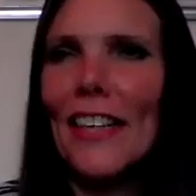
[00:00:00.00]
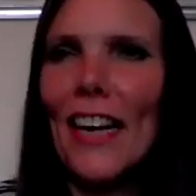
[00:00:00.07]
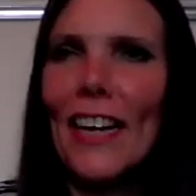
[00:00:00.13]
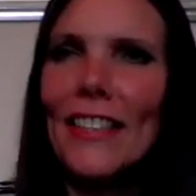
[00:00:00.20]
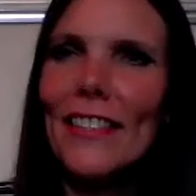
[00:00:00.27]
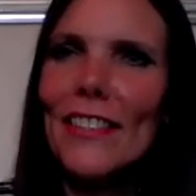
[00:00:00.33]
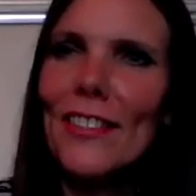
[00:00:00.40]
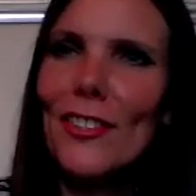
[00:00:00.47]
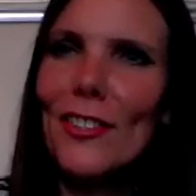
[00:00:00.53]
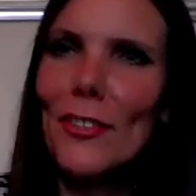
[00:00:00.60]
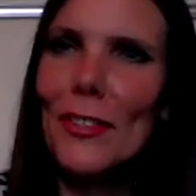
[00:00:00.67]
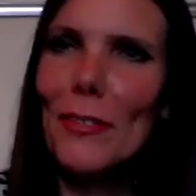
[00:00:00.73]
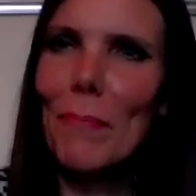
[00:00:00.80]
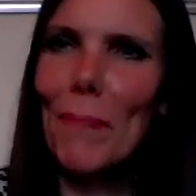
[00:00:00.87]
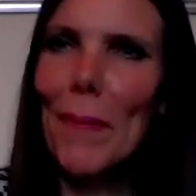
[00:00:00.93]
and
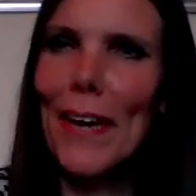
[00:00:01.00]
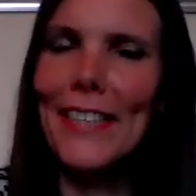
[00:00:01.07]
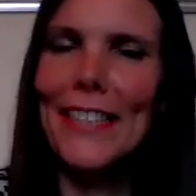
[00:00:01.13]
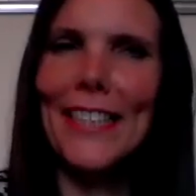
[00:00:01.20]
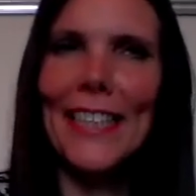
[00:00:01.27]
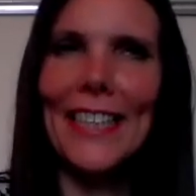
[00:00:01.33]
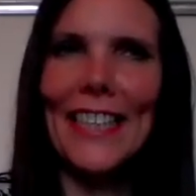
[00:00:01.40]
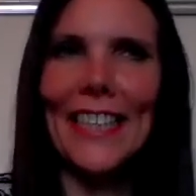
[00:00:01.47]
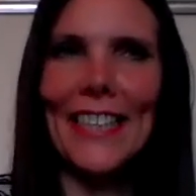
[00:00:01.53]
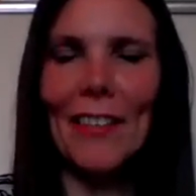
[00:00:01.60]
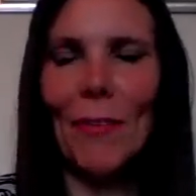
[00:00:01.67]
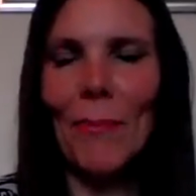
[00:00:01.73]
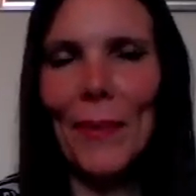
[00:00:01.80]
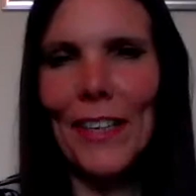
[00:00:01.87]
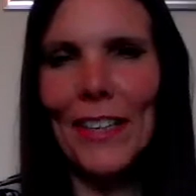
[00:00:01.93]
just basically,
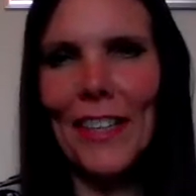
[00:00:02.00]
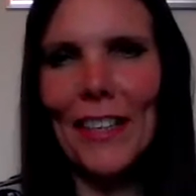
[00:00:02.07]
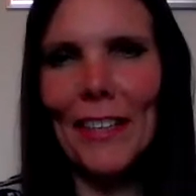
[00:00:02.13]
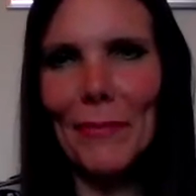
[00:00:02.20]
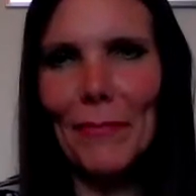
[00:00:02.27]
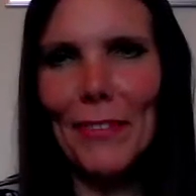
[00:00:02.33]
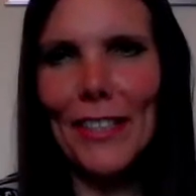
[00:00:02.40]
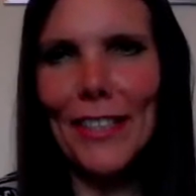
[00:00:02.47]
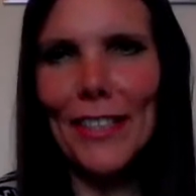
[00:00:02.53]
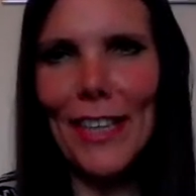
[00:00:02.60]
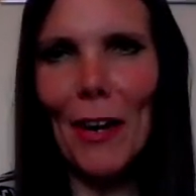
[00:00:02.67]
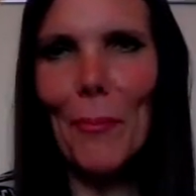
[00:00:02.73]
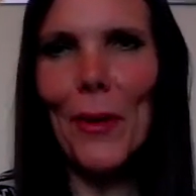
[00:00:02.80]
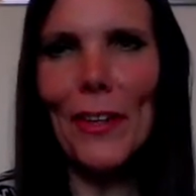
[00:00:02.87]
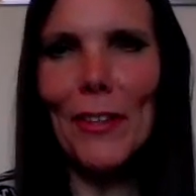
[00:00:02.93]
I mean, to
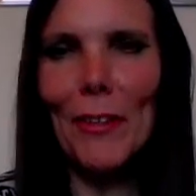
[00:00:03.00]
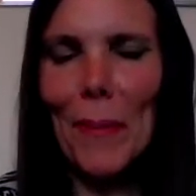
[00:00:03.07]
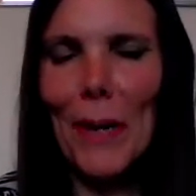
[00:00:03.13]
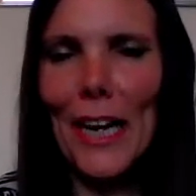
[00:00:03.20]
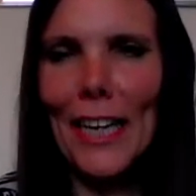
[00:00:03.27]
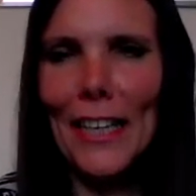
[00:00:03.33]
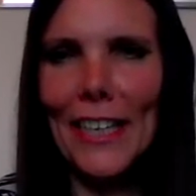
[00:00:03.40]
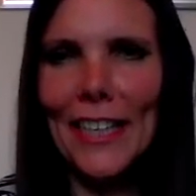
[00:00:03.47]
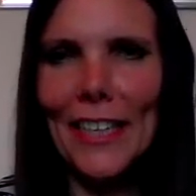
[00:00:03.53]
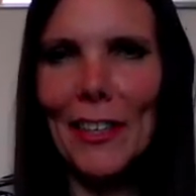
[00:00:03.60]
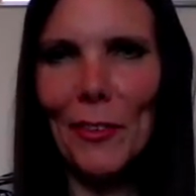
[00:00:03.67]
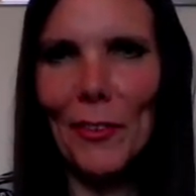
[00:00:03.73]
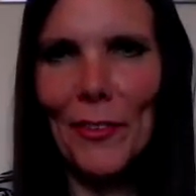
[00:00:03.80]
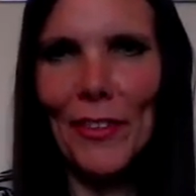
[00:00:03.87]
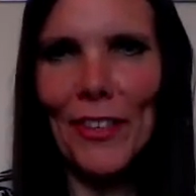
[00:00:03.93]
celebrate the planet,
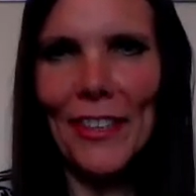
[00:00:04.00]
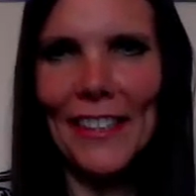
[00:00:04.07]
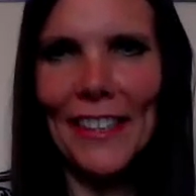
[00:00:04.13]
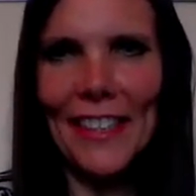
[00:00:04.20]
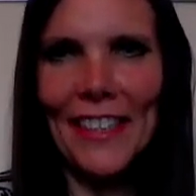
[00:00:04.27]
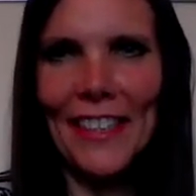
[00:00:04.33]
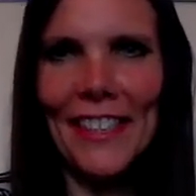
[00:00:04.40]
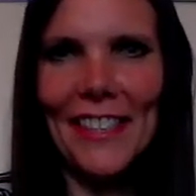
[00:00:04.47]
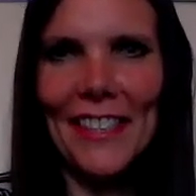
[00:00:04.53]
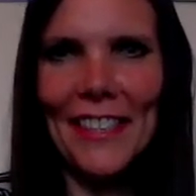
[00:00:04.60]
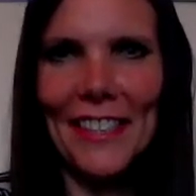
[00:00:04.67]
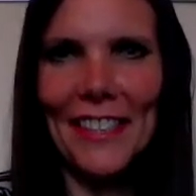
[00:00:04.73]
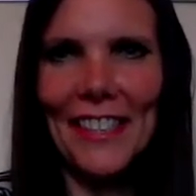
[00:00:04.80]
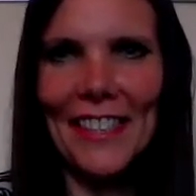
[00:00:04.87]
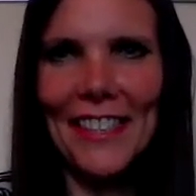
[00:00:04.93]
I think
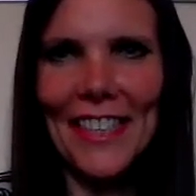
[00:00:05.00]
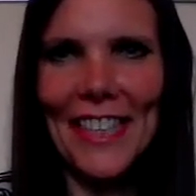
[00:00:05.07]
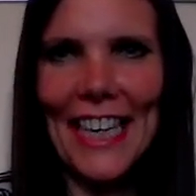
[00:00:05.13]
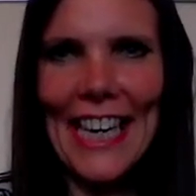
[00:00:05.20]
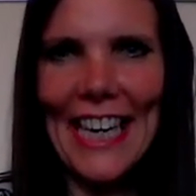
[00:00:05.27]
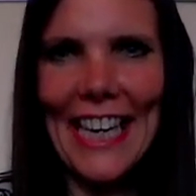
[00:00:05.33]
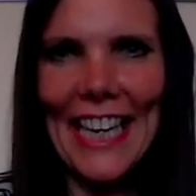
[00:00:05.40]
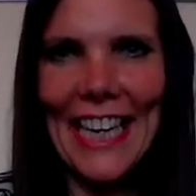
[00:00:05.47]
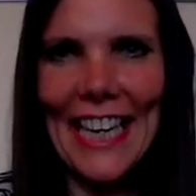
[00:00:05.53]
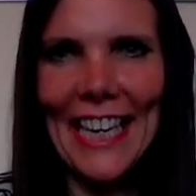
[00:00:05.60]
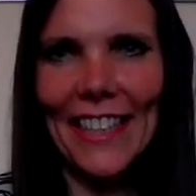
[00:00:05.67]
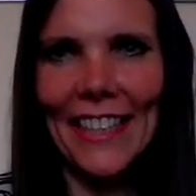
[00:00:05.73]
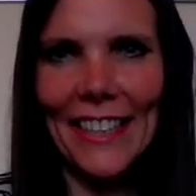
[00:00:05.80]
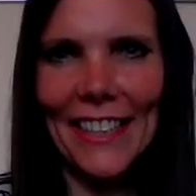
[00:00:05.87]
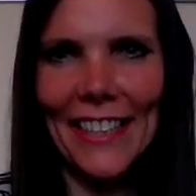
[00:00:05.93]
is the key